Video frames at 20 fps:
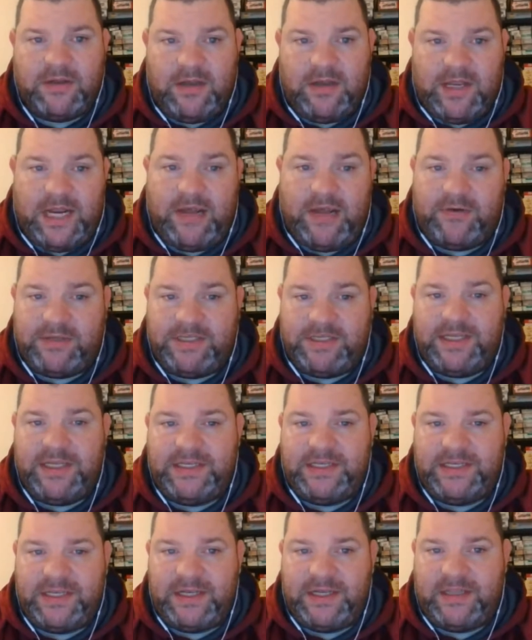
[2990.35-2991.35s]
and that was neat
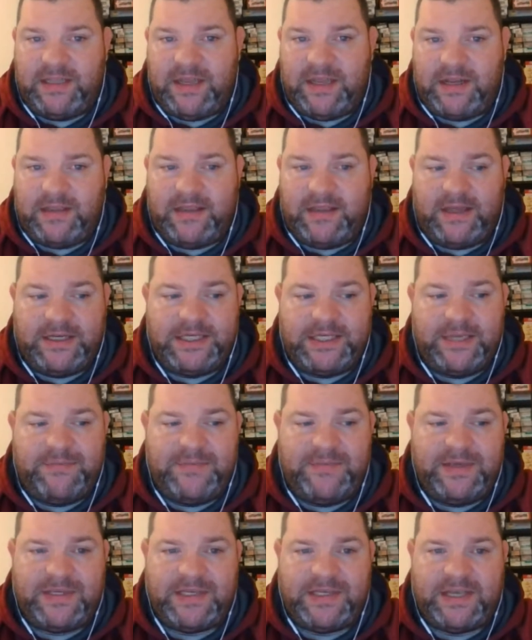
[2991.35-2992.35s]
seeing that
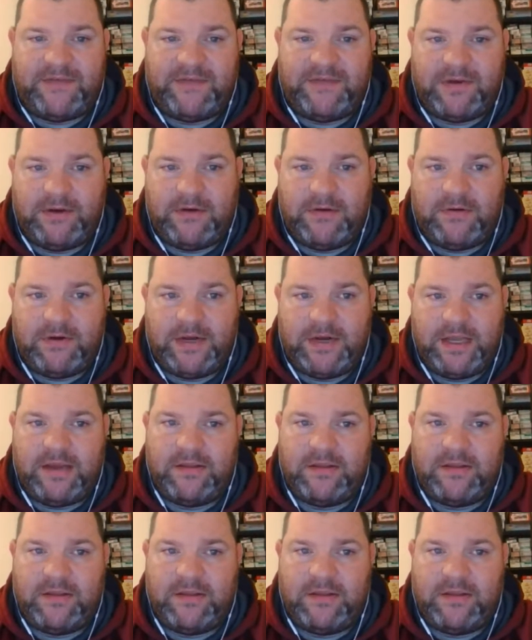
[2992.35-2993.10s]
GP7 going